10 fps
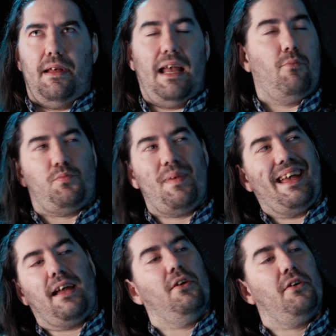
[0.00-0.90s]
it was
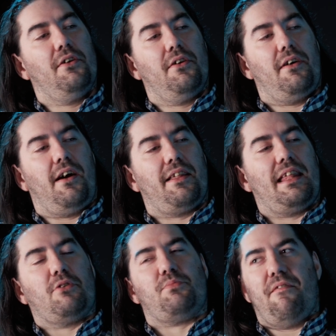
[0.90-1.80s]
big. Hmm. I
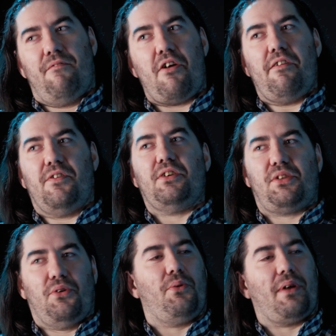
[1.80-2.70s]
think it was my very
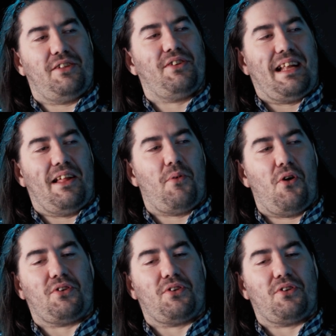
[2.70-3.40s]
first thought when I took it out of the